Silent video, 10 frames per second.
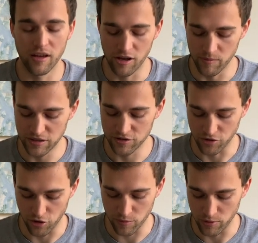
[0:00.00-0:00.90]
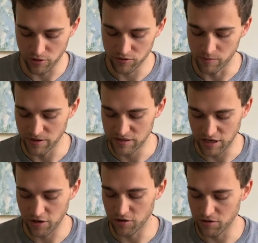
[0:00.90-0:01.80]
It's durable. The
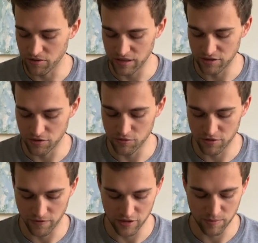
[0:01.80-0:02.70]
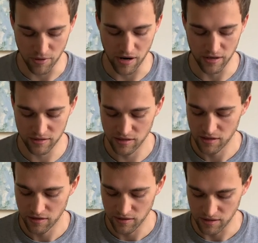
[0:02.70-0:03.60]
material that's used for this product
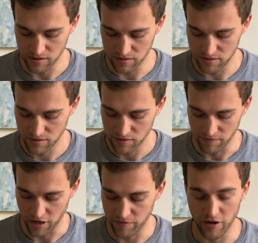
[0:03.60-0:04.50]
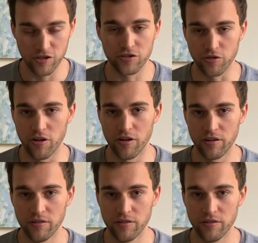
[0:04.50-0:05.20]
is very, very strong.